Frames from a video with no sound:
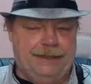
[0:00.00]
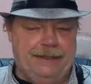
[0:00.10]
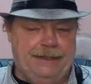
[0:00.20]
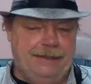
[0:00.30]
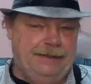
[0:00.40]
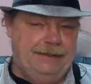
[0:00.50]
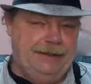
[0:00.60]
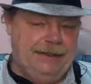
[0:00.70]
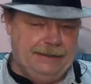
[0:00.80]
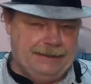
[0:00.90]
that
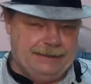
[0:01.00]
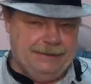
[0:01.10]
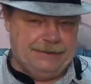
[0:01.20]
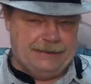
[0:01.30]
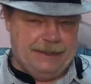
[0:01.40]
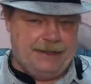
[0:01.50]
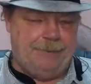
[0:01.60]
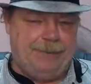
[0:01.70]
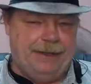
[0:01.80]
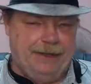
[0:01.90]
is still
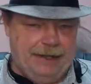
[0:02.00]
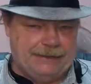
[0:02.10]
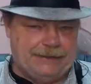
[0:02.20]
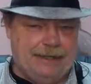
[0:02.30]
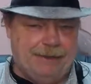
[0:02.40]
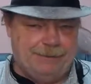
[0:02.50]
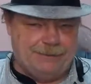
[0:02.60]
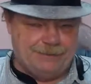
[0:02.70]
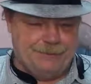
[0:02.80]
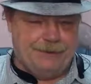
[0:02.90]
set up. And the last time I
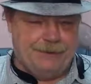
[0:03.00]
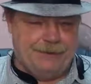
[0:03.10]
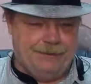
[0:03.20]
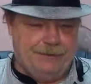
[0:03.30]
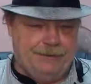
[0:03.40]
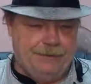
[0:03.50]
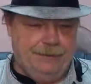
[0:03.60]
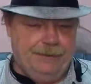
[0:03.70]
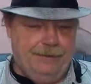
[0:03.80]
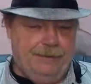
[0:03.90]
was through there,
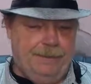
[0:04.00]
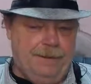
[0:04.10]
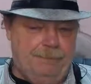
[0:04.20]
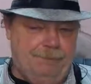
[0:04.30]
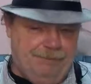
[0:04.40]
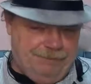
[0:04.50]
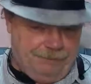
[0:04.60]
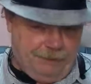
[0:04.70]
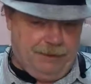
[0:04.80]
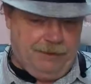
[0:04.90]

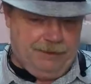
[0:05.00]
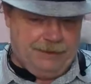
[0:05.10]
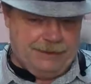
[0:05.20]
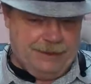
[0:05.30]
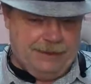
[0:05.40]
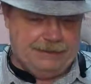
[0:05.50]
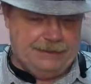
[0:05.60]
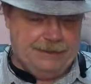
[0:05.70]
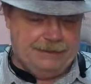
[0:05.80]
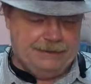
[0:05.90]
before all of this
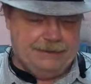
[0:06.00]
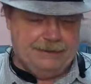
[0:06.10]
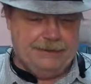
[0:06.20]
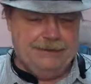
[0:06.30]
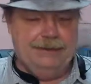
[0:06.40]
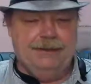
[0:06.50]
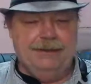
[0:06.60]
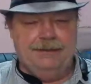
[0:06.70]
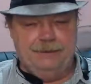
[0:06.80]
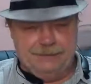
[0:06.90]
nonsense,
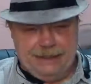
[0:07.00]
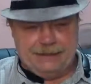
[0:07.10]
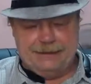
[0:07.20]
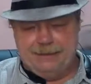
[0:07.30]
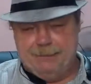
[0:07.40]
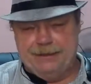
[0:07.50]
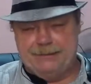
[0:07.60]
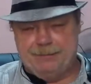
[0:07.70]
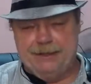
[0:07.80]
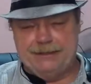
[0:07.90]
there was actually a police
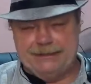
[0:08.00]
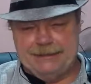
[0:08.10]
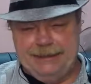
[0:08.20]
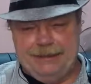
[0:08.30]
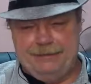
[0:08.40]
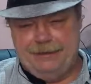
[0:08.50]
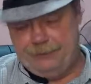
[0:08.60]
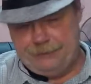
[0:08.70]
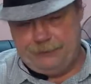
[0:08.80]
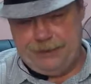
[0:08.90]
presence there. They
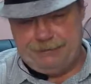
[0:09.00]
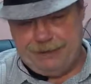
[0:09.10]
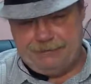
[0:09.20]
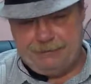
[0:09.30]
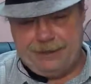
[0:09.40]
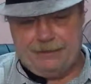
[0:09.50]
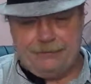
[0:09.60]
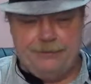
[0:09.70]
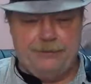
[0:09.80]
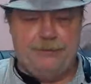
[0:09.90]
were just waving everybody
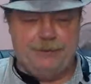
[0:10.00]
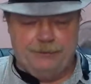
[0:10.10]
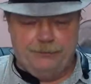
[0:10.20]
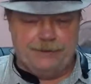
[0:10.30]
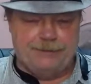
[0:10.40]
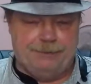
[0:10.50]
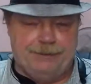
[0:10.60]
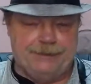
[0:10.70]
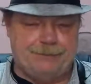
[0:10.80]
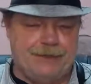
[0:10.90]
through, but there was a
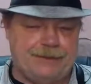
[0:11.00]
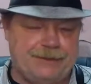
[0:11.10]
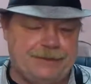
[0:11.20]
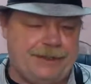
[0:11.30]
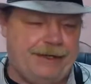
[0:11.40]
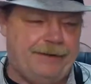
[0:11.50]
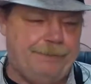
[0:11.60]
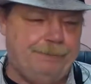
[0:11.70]
police presence there.